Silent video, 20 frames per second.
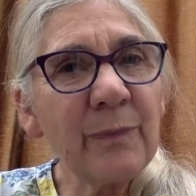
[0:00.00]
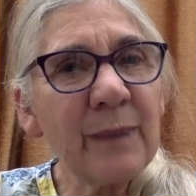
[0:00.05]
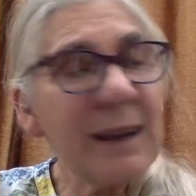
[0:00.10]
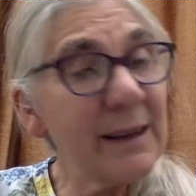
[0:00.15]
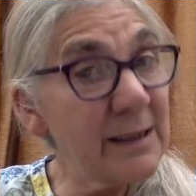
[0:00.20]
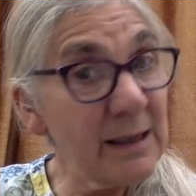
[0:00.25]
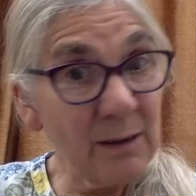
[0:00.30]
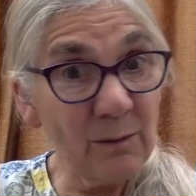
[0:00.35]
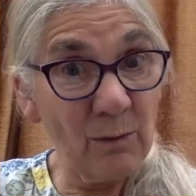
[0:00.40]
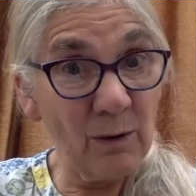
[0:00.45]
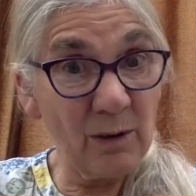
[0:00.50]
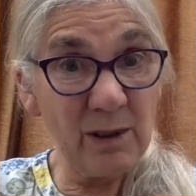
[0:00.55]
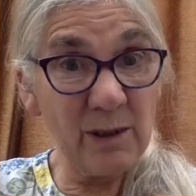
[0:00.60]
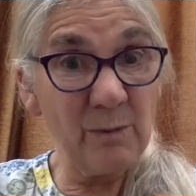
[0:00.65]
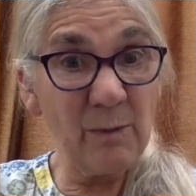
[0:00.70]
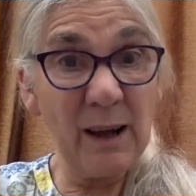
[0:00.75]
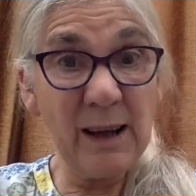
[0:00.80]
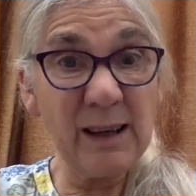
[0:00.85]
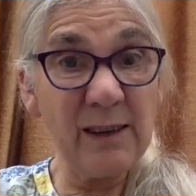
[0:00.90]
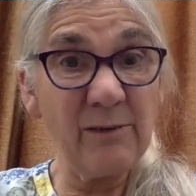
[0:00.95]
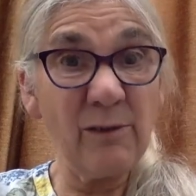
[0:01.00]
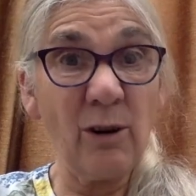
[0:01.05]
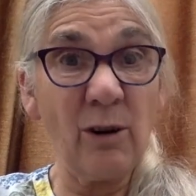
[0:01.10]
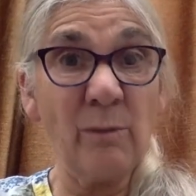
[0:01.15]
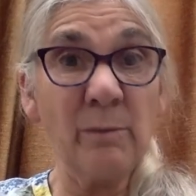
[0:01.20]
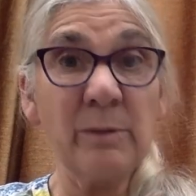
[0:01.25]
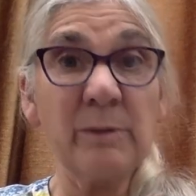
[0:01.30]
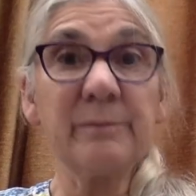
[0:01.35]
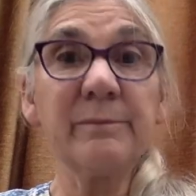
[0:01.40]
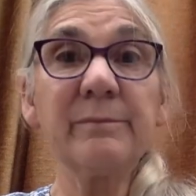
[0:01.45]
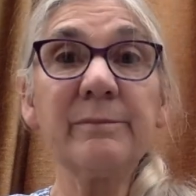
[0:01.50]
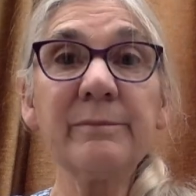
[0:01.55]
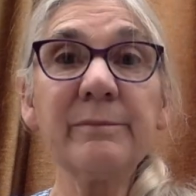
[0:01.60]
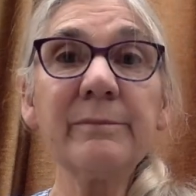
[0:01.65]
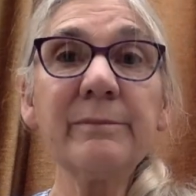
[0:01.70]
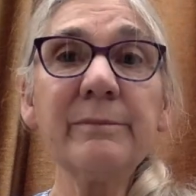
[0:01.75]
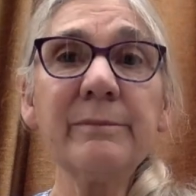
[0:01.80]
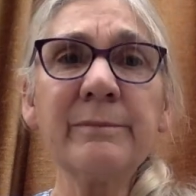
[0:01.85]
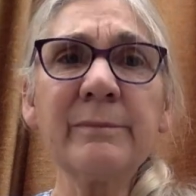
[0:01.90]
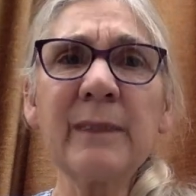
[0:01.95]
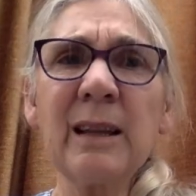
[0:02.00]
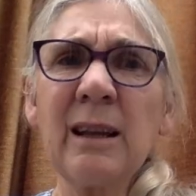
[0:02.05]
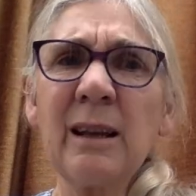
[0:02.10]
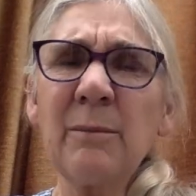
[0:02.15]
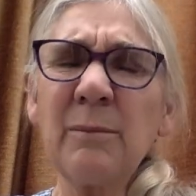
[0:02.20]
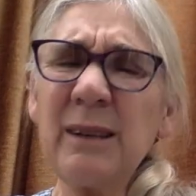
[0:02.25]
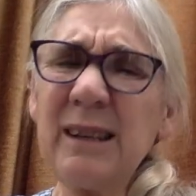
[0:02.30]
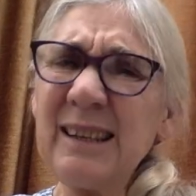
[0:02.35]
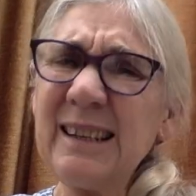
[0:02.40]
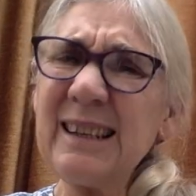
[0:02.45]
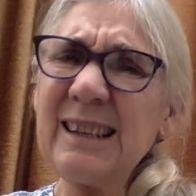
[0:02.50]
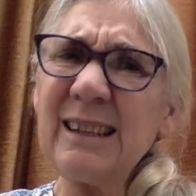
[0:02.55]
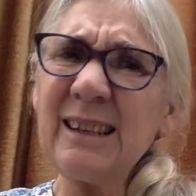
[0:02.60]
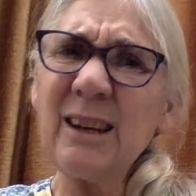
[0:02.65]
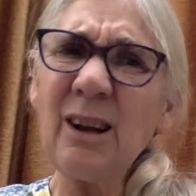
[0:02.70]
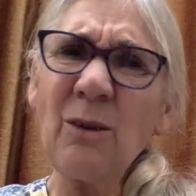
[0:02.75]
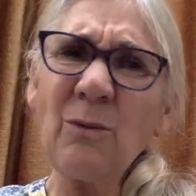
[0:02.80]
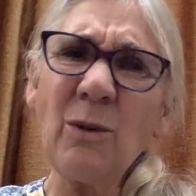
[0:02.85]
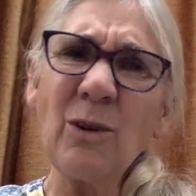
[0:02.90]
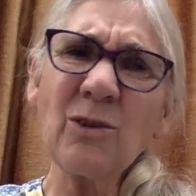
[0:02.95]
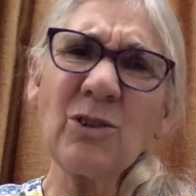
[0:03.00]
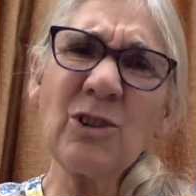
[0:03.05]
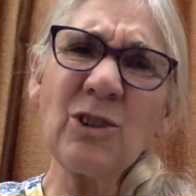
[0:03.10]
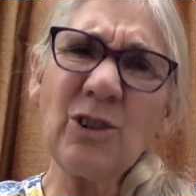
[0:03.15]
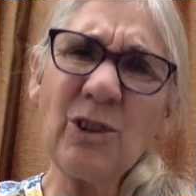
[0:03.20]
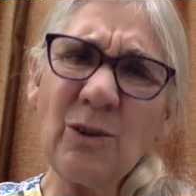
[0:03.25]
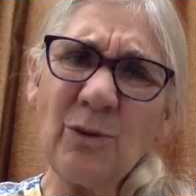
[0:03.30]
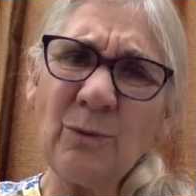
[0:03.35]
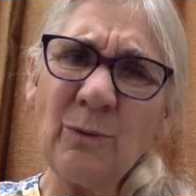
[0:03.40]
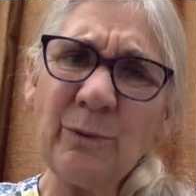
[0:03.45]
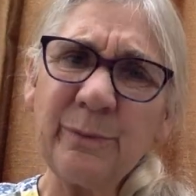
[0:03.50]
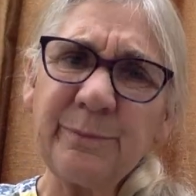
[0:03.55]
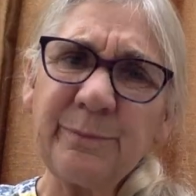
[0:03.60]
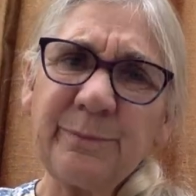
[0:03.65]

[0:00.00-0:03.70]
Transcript: He didn't want to wake her up, but he didn't know what to do.